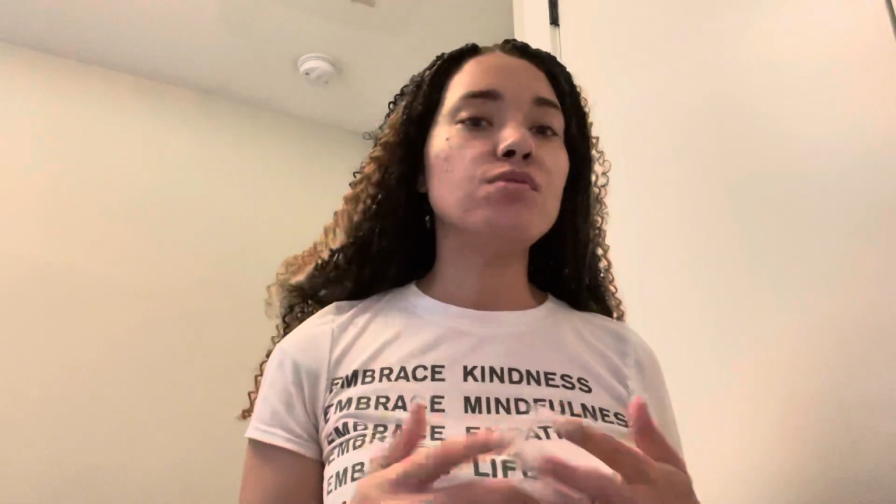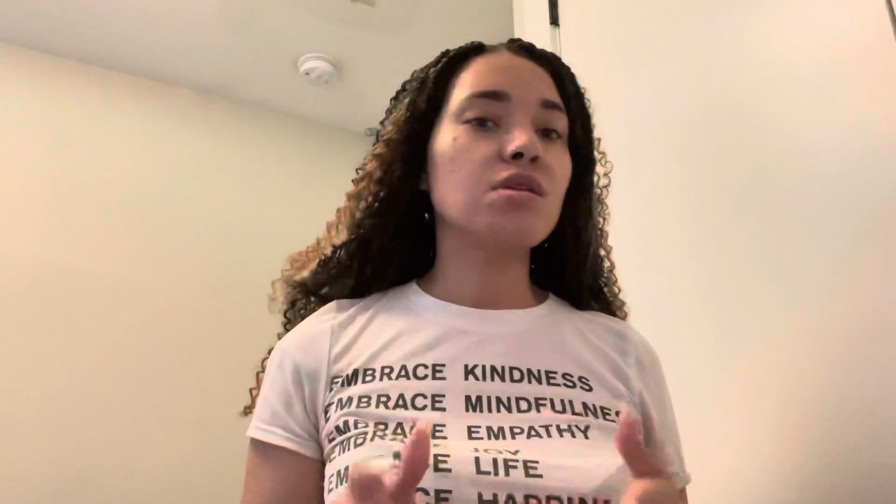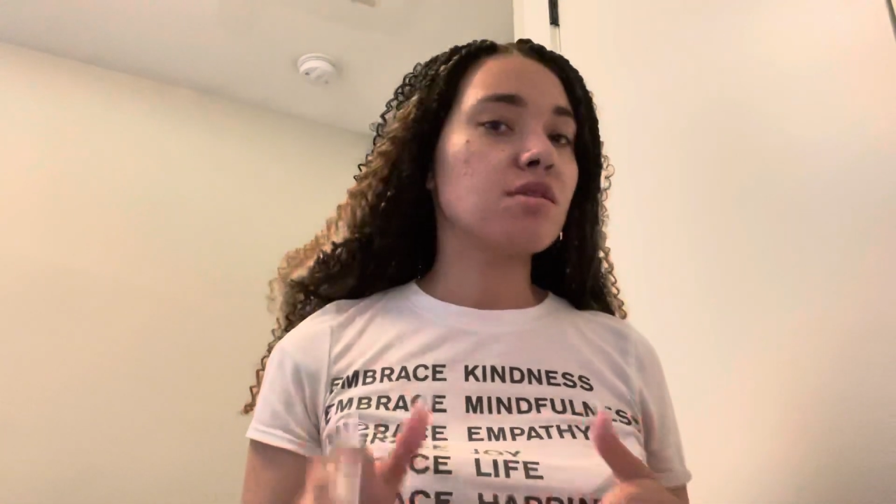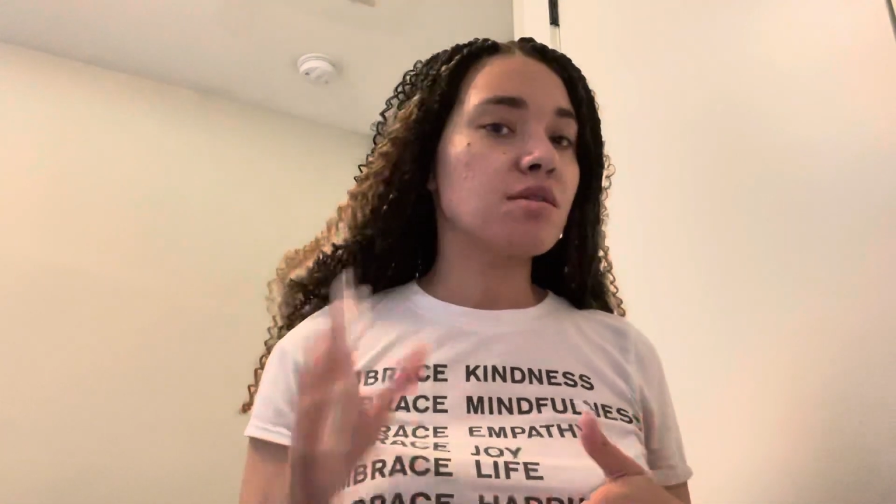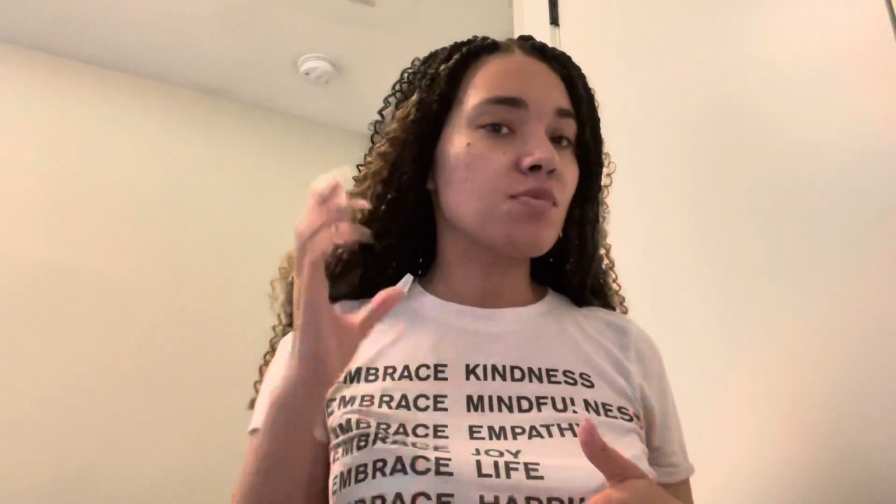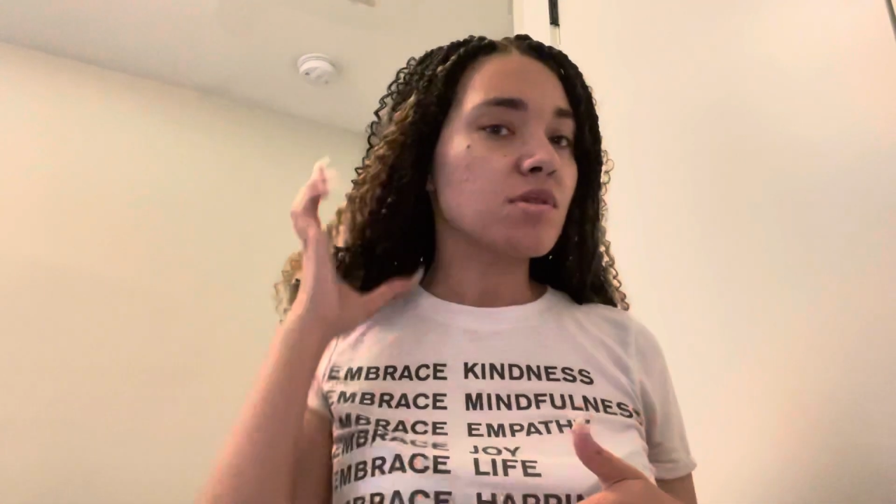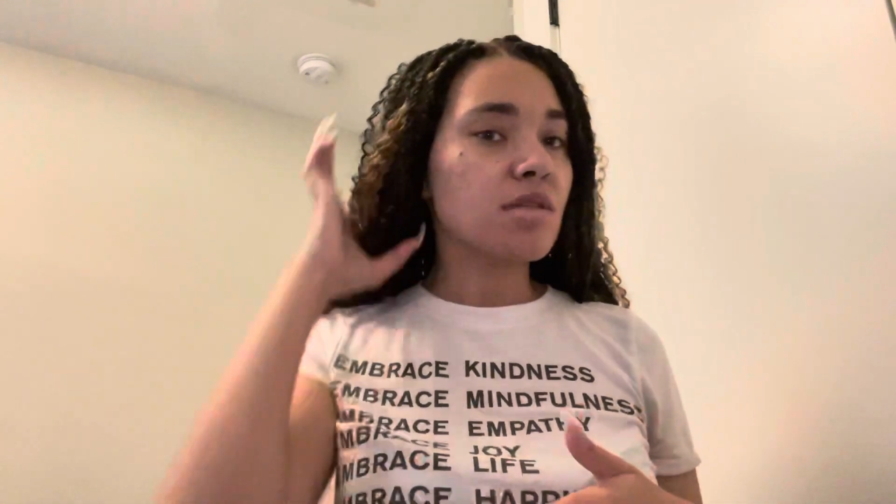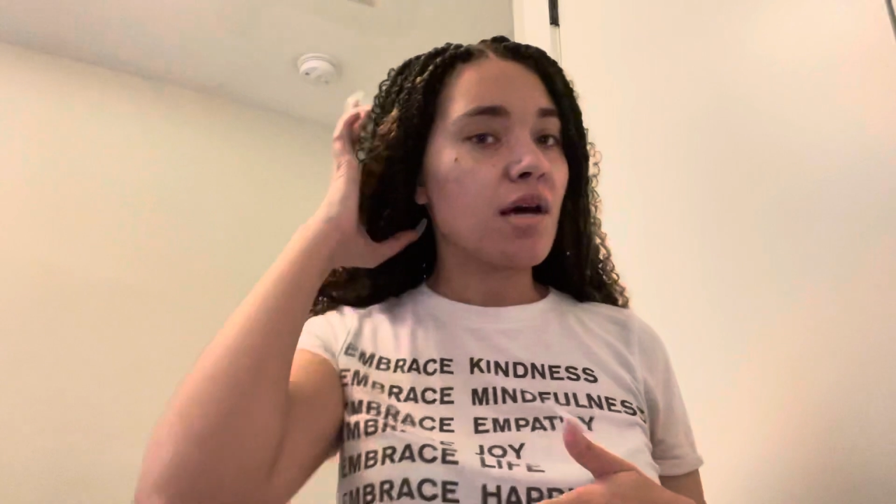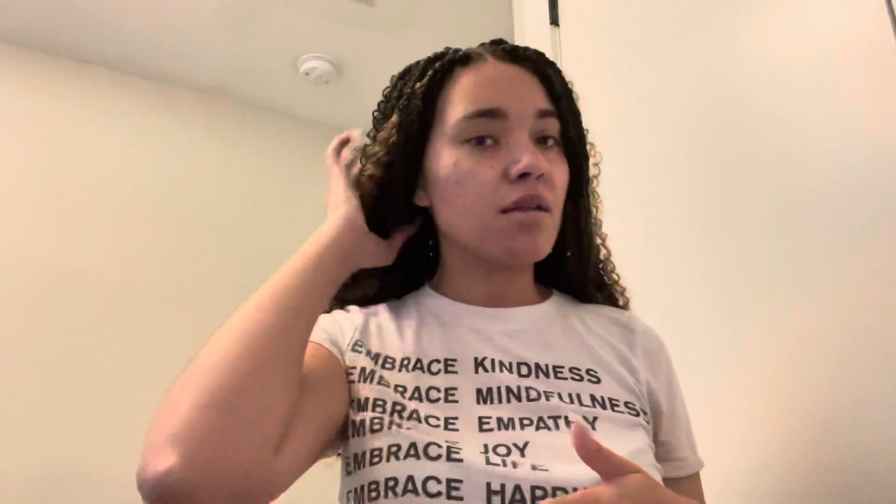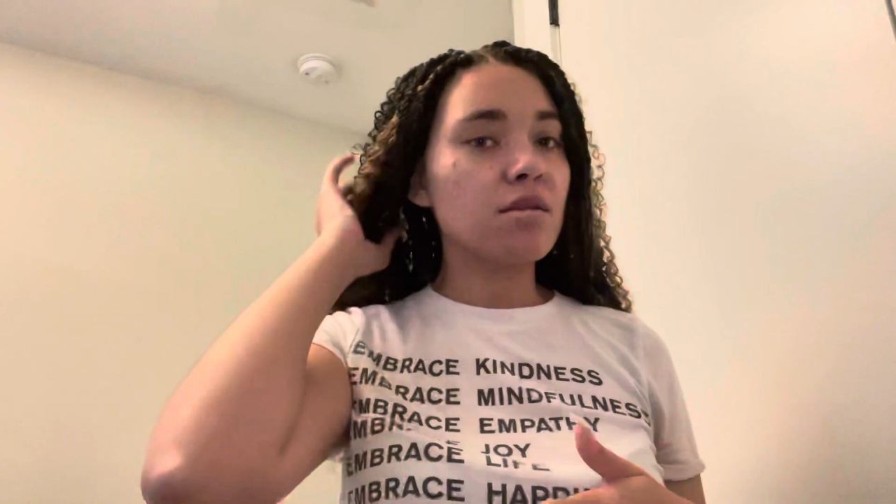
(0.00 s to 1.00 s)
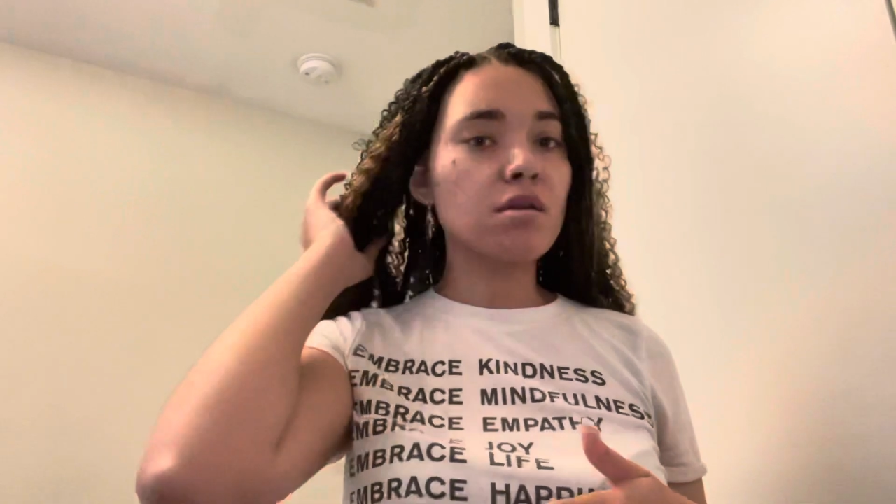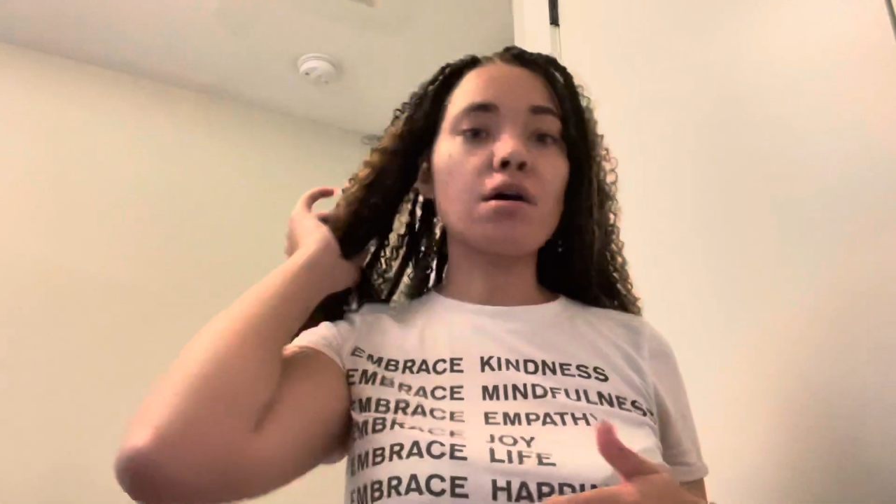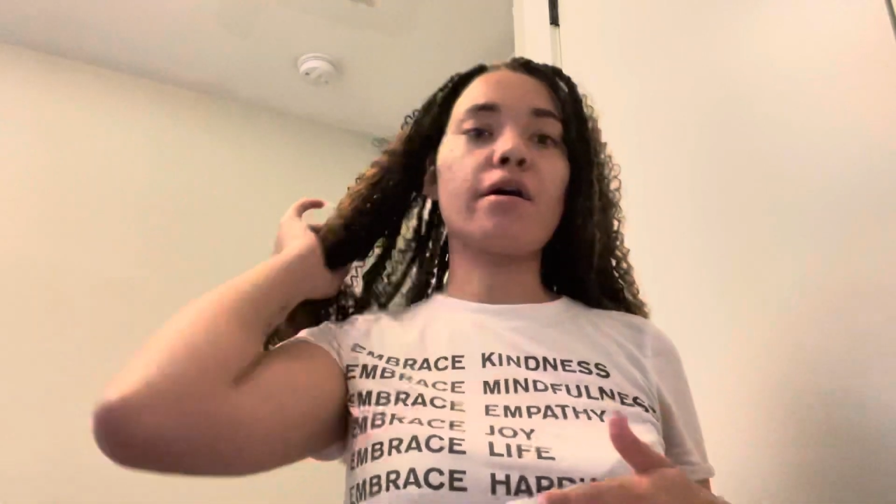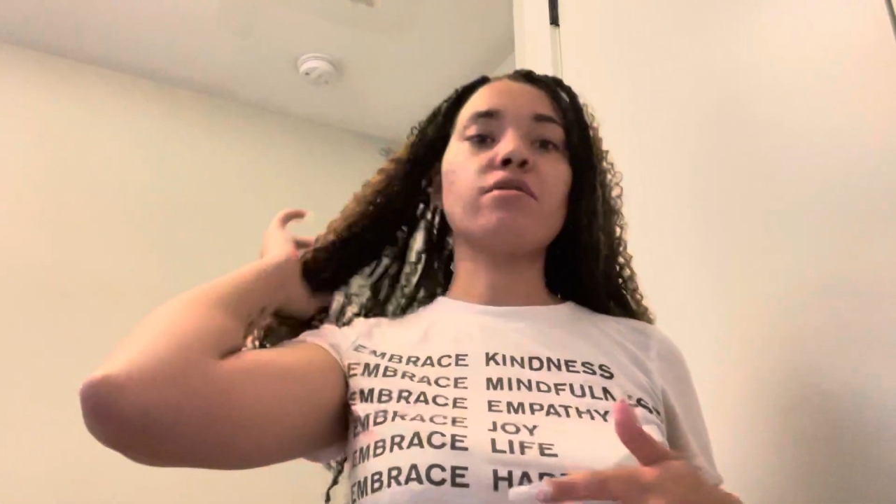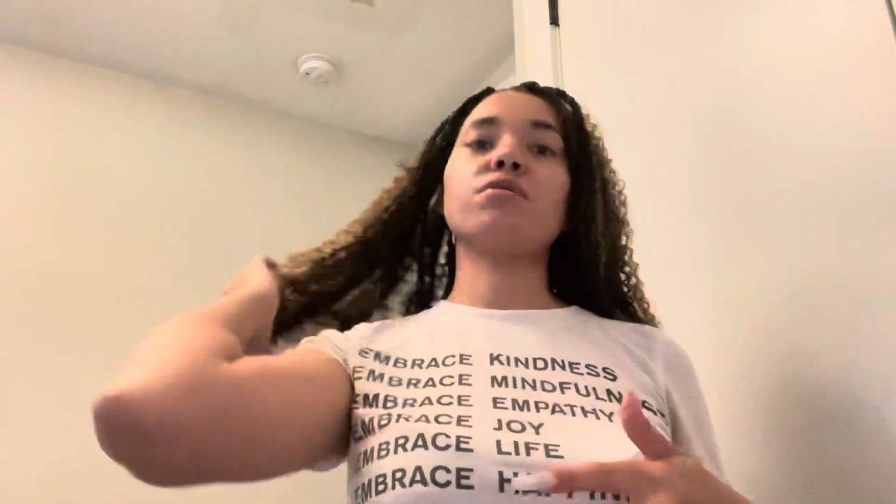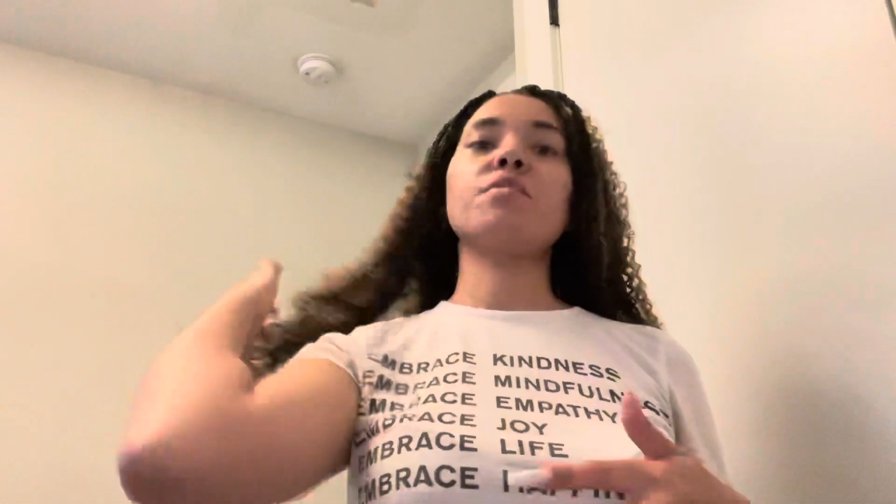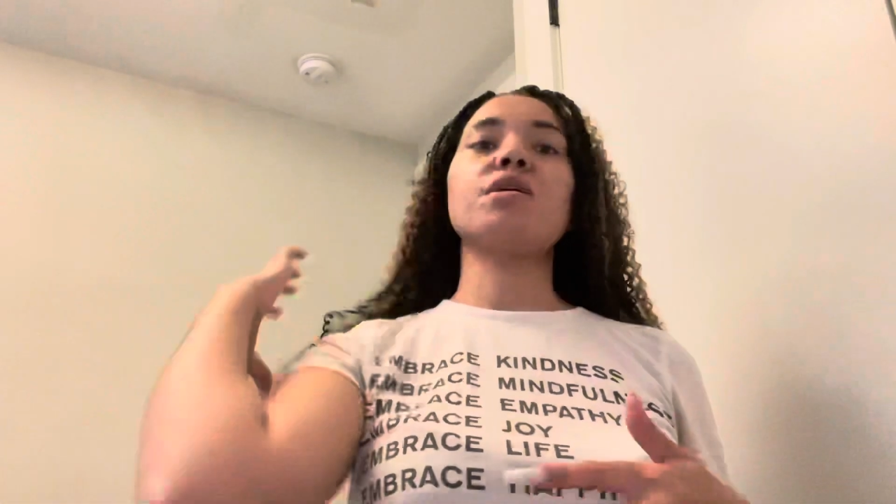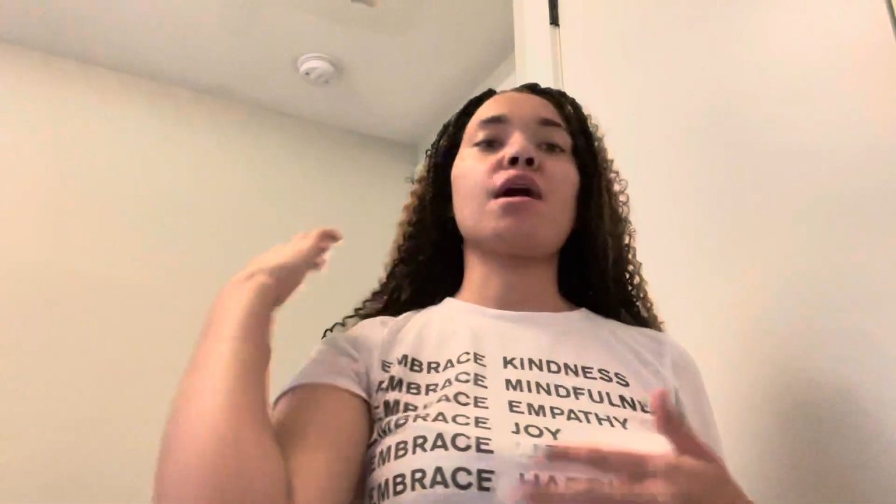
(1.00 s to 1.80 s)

that this was not the car for me.